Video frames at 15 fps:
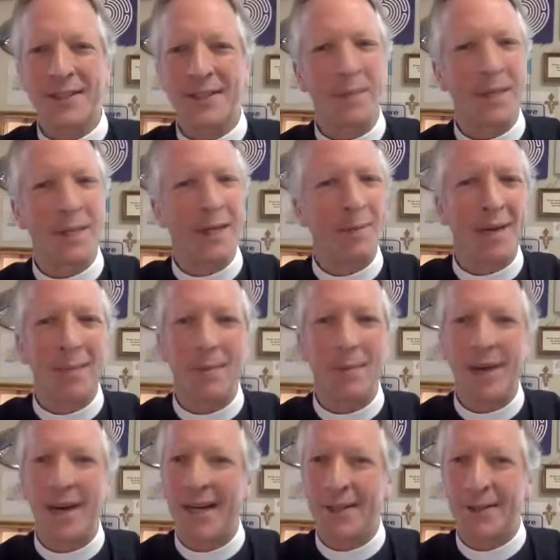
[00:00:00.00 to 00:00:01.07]
on my
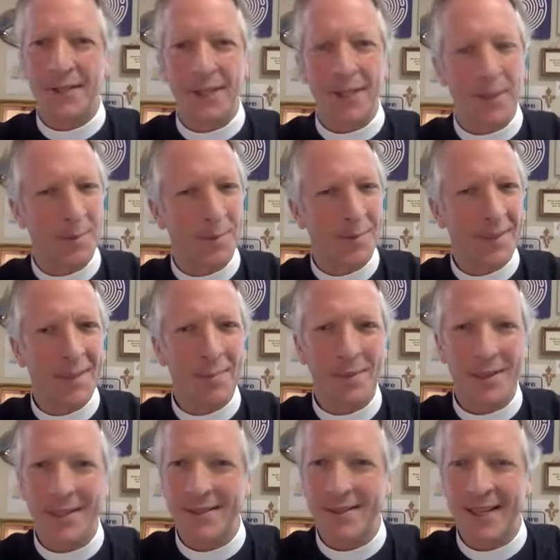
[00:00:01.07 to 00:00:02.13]
mind too. That
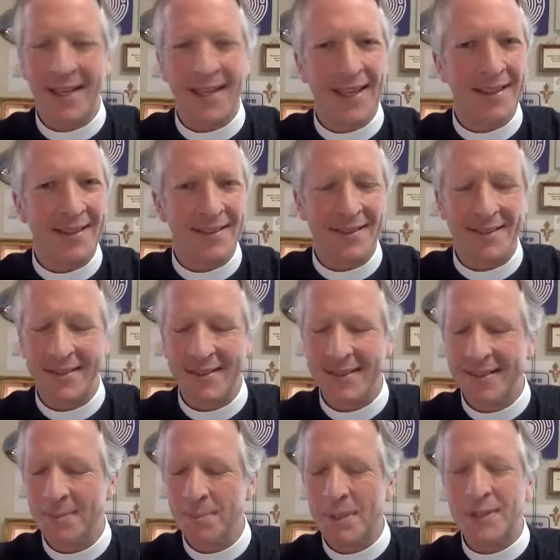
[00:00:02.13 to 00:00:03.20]
place, yeah. I had
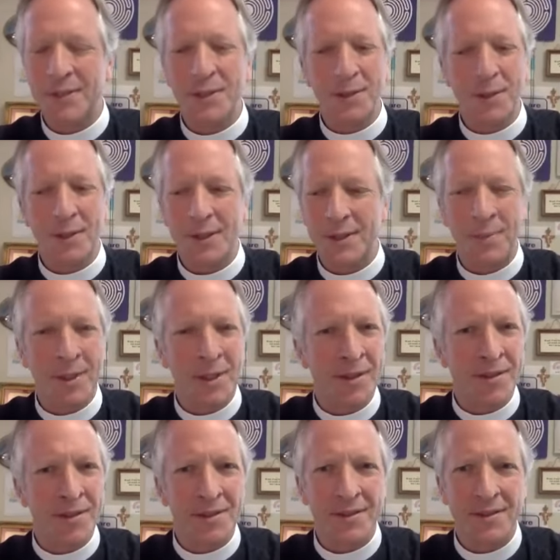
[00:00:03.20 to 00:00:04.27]
mystical
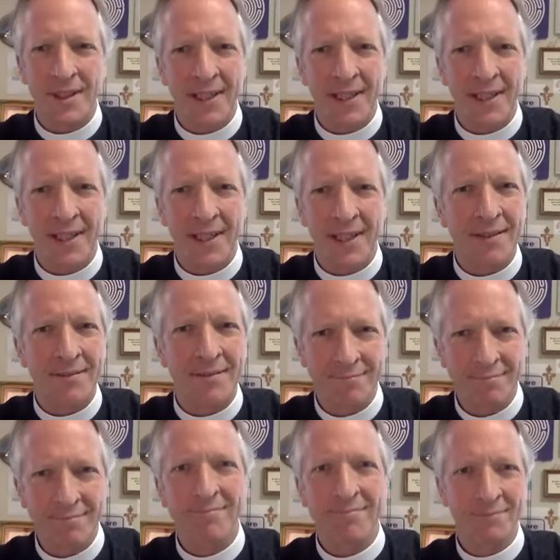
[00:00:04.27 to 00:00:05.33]
experiences there.
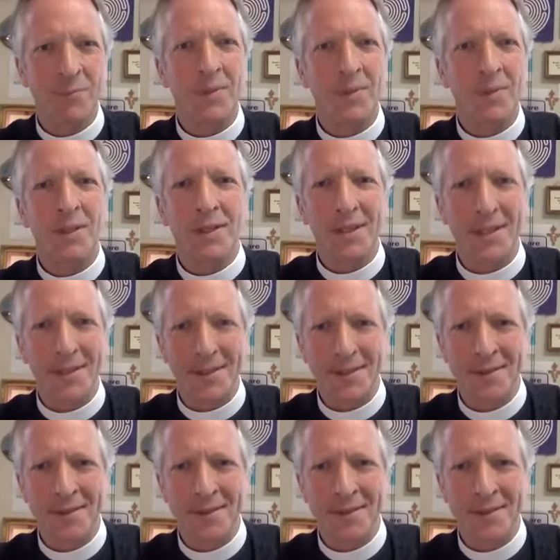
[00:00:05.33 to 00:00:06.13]
Good.